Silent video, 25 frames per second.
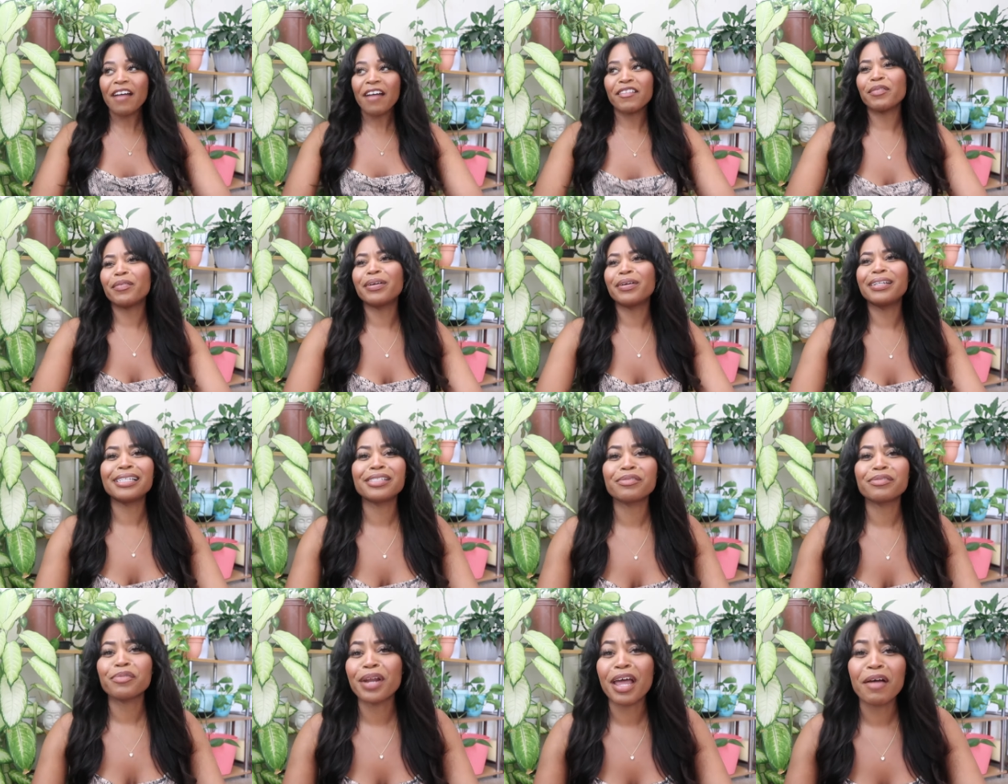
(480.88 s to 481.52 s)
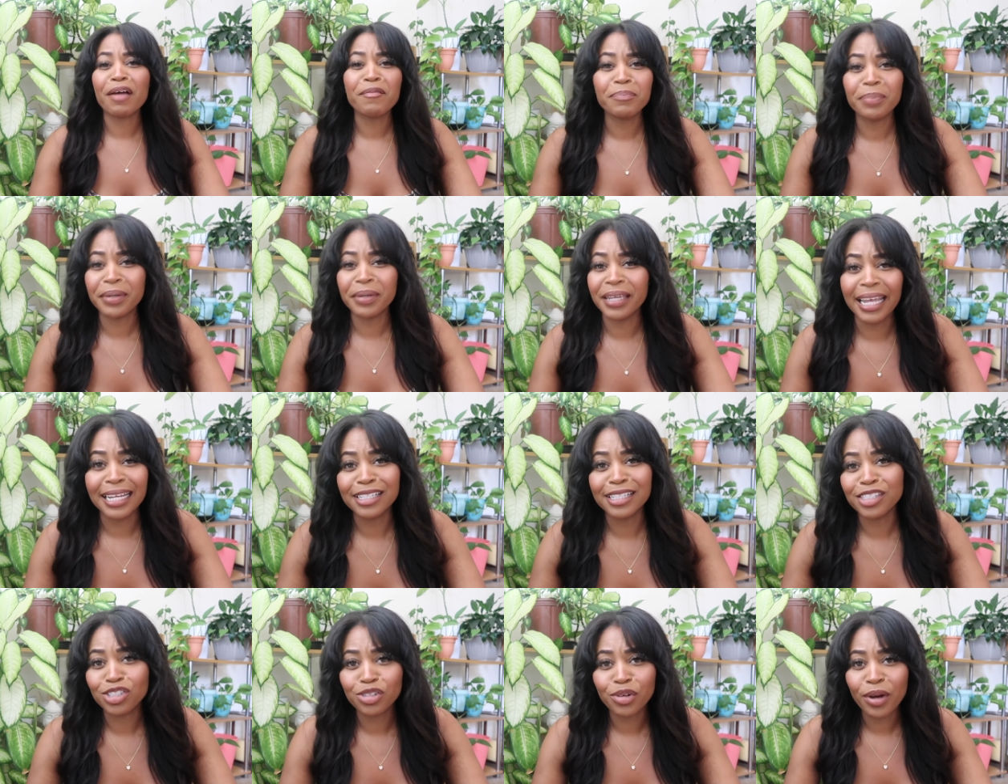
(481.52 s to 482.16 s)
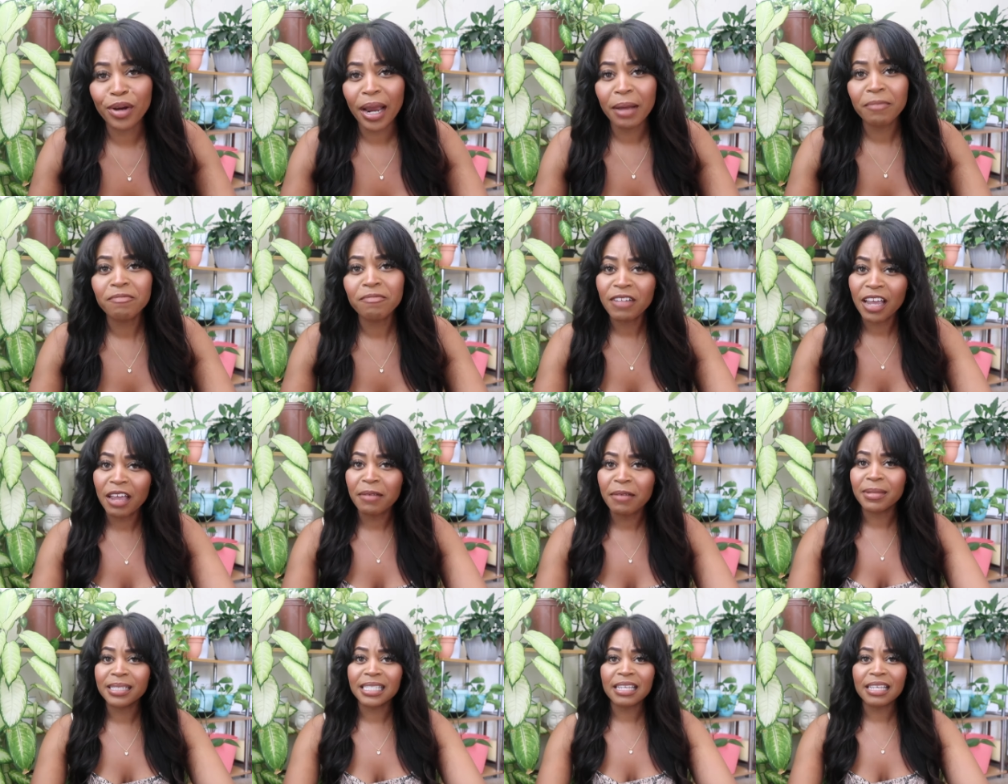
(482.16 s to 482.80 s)
Everyone doesn't want to be Instagram
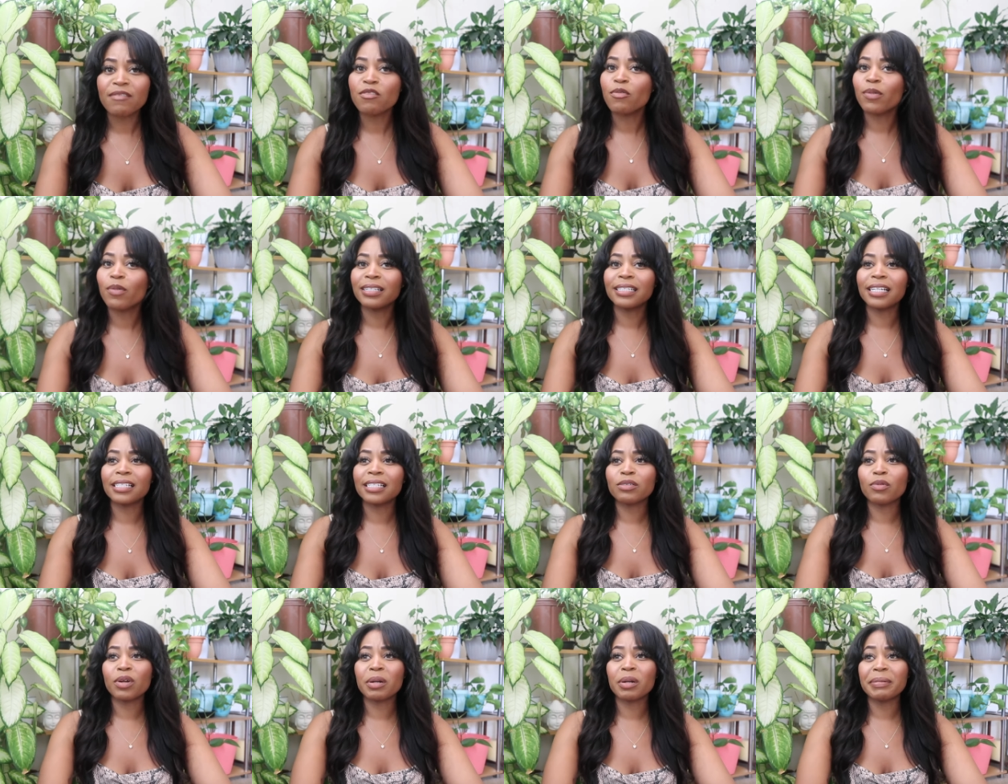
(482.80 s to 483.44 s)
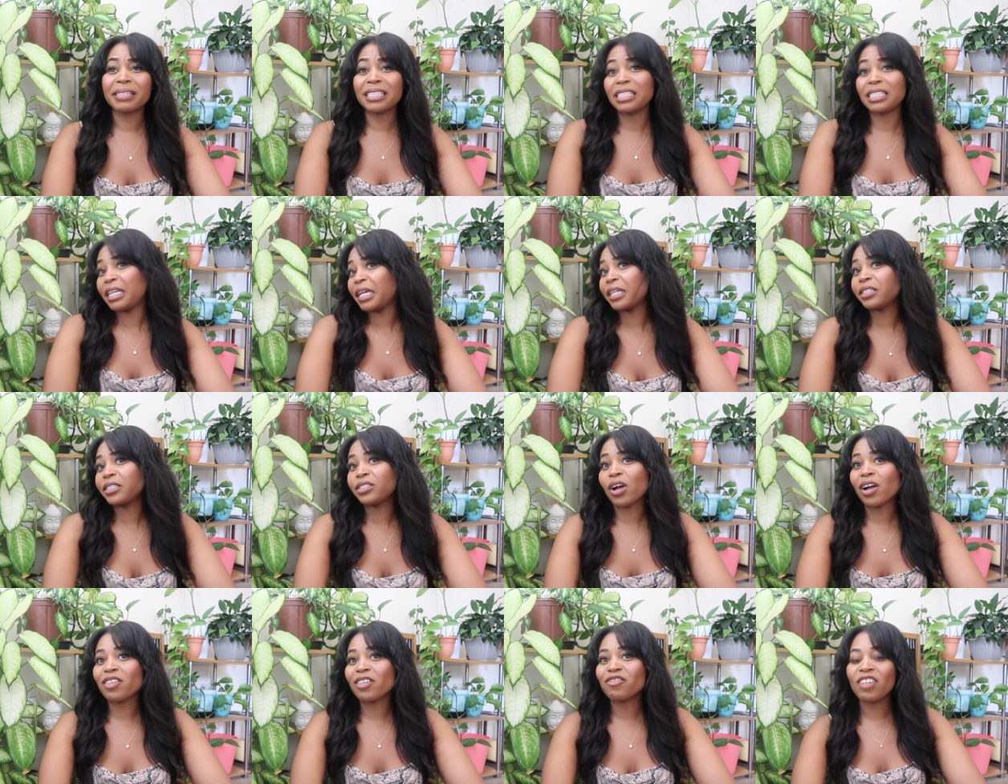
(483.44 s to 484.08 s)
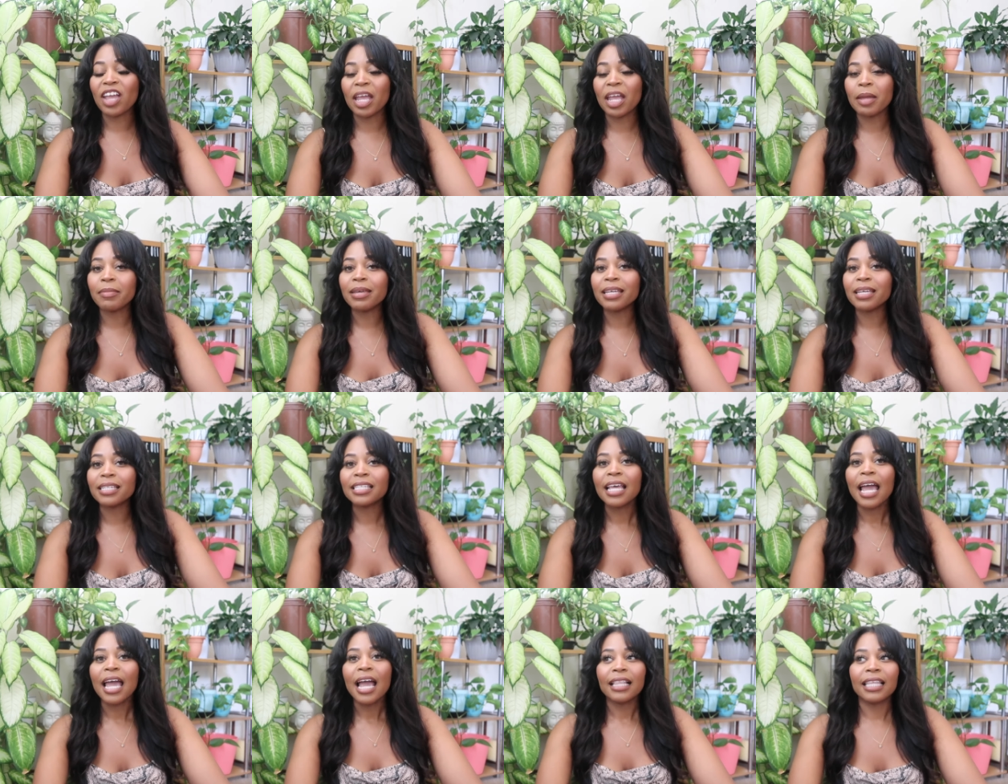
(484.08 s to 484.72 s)
famous. Everyone doesn't want to be TikTok famous.